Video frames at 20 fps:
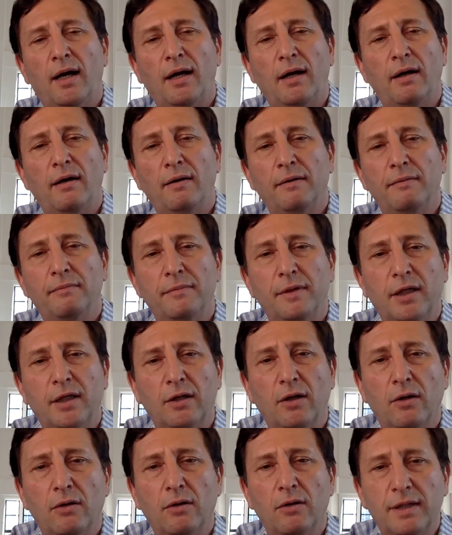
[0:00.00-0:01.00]

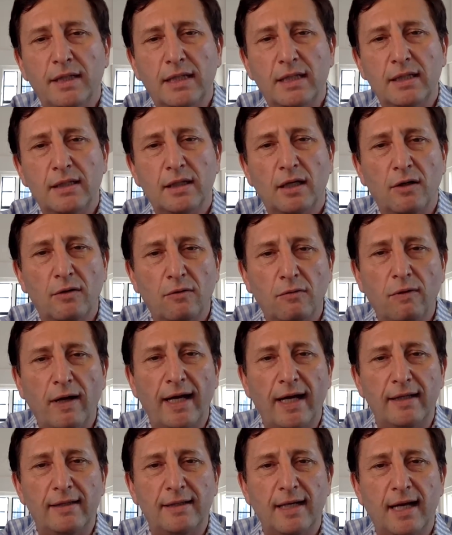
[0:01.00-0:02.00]
um, you know this is a
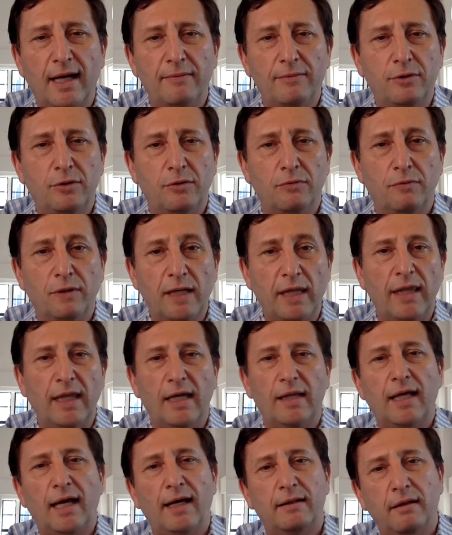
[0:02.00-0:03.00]
great time to
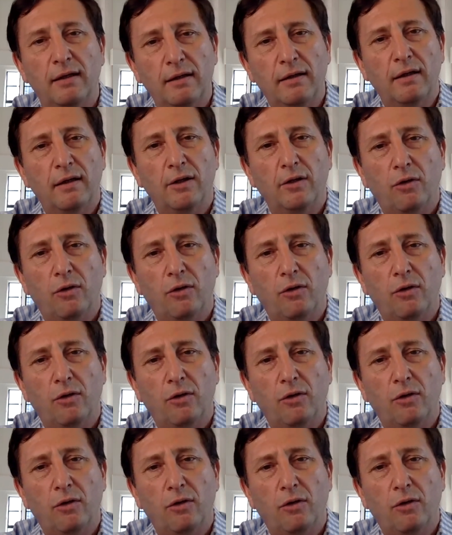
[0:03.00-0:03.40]
rethink that,